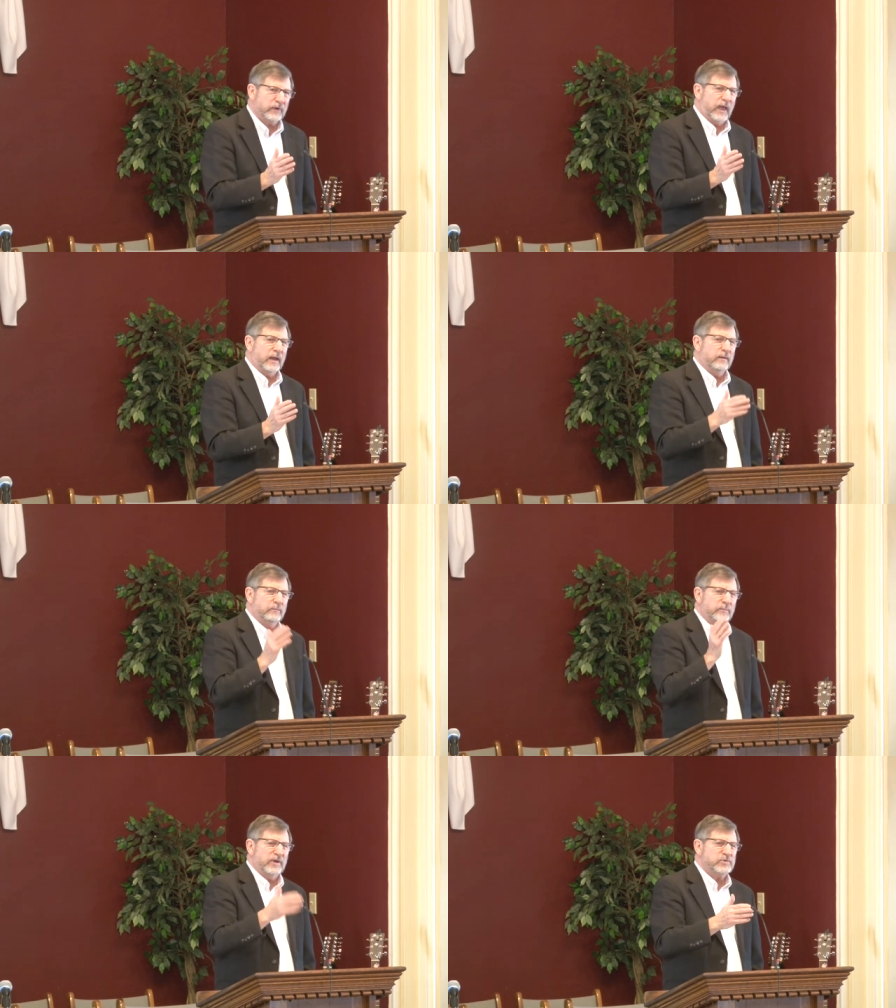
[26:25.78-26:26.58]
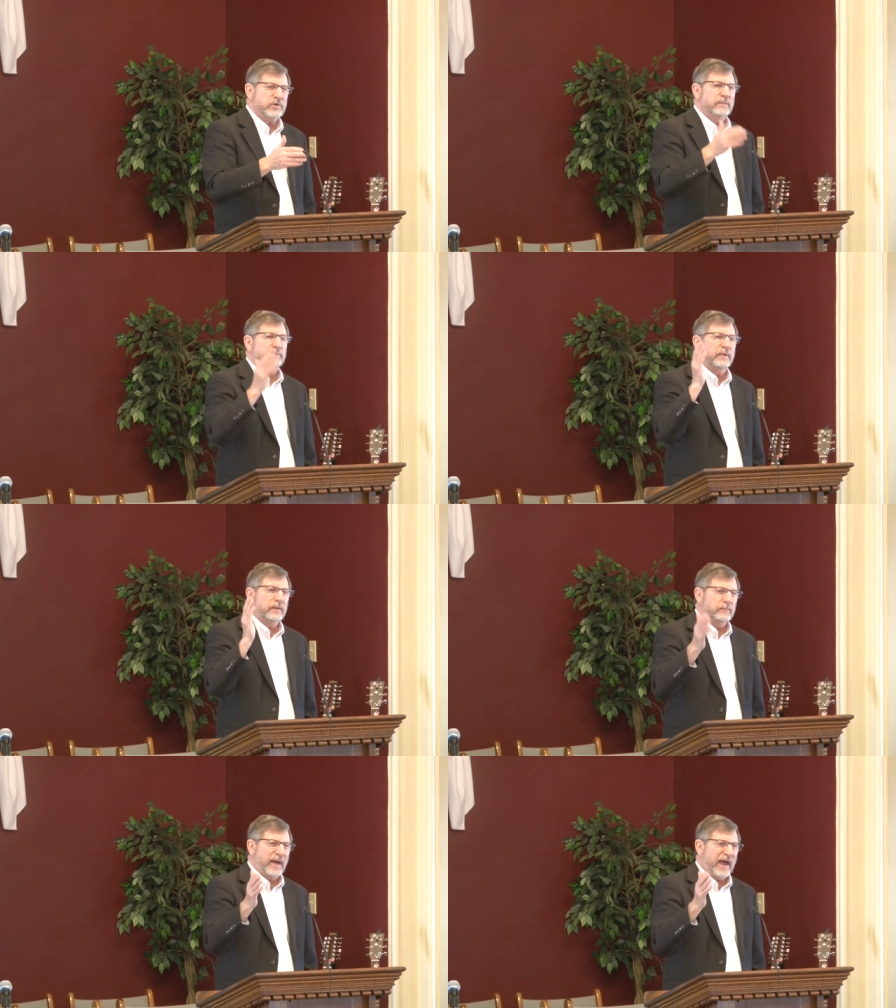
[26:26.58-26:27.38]
forget,
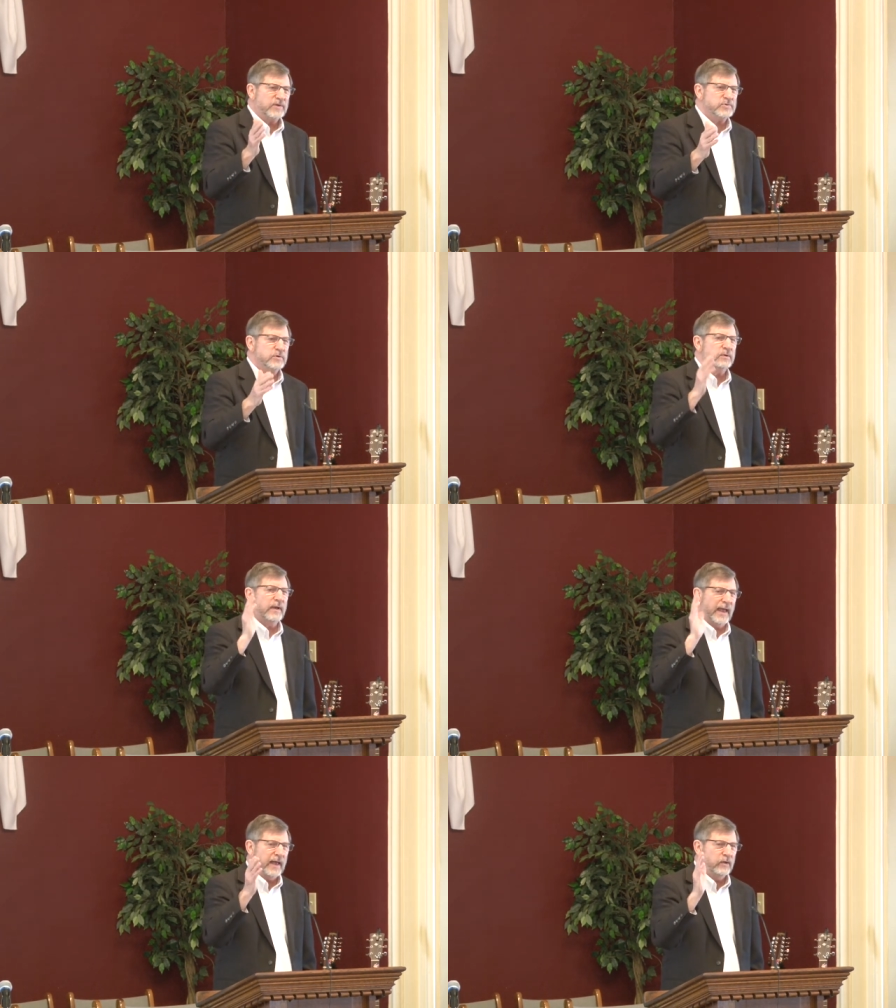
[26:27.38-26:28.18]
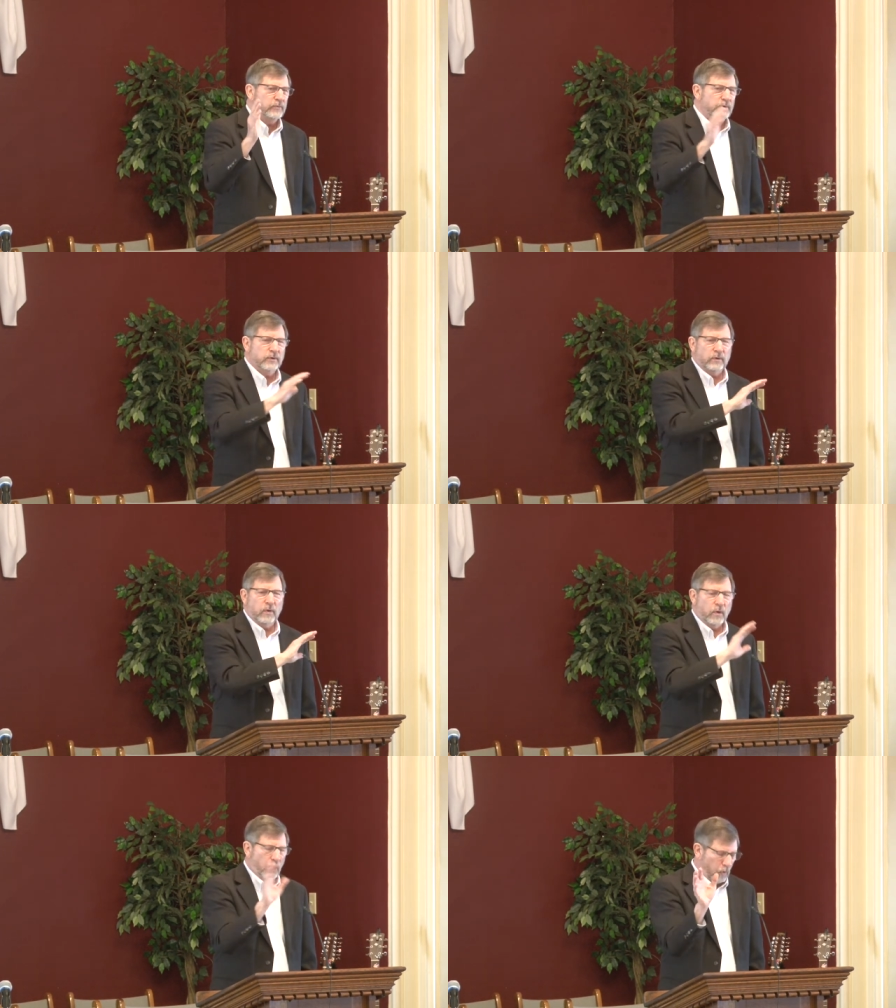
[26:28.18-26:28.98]
bishop, pastor,
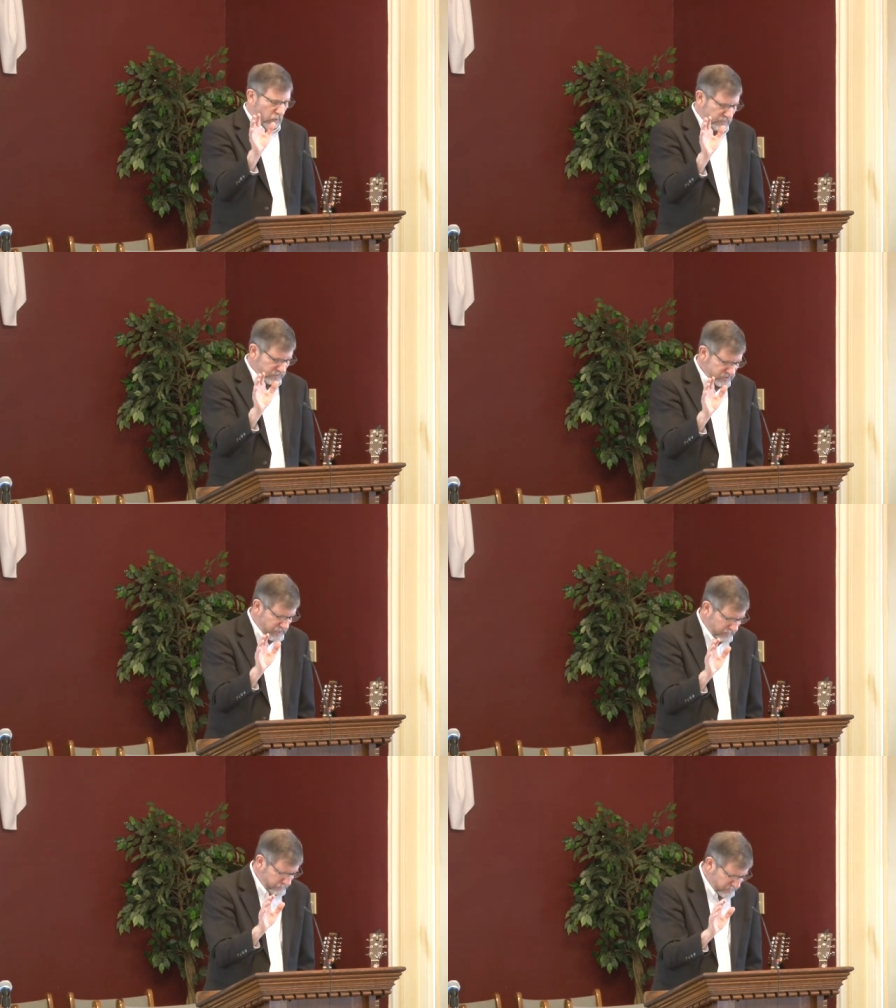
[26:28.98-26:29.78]
elder, all the same